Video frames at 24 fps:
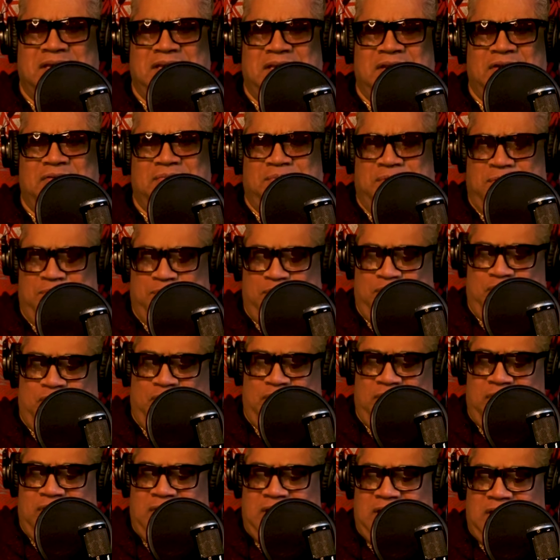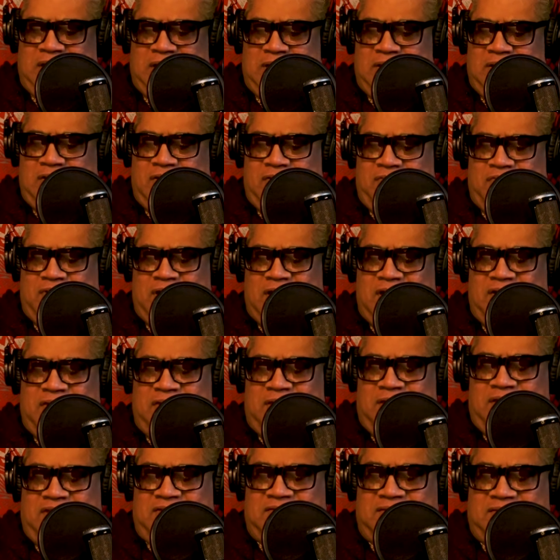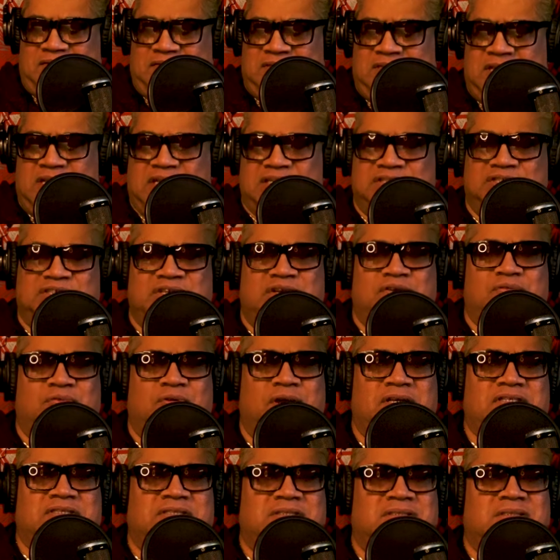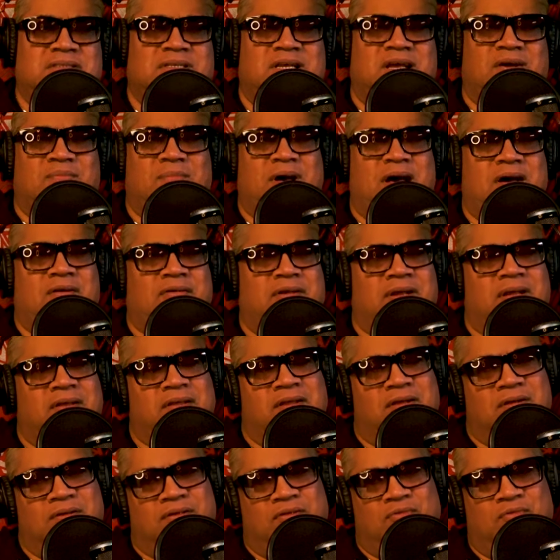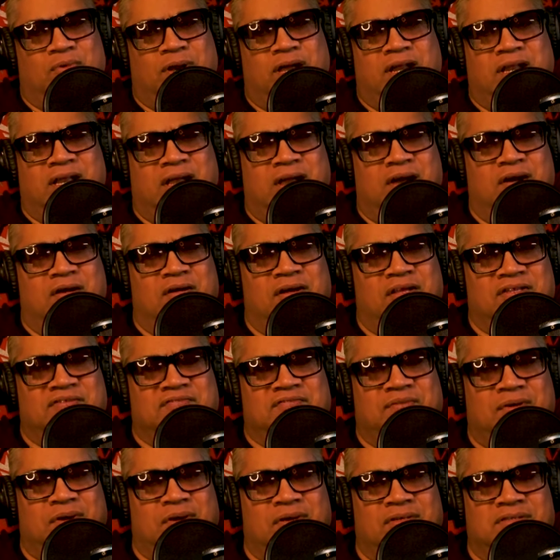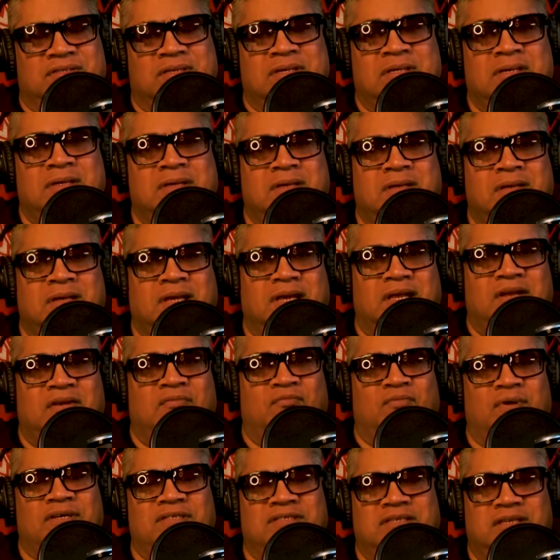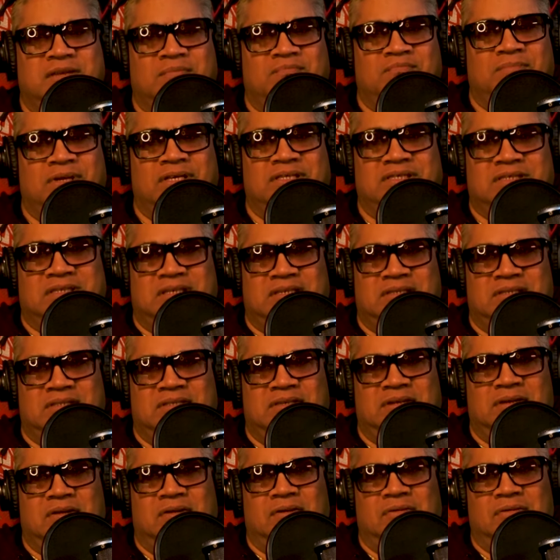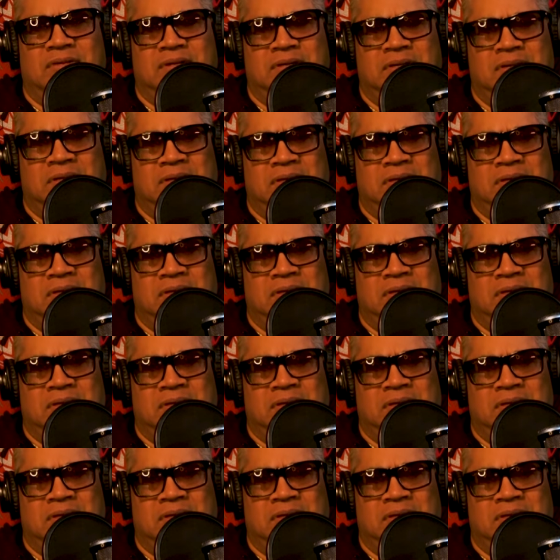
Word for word: you know, people wonder, like, you know, why did these second generations come out and they're the way they are as far as in the wrestling business, you know?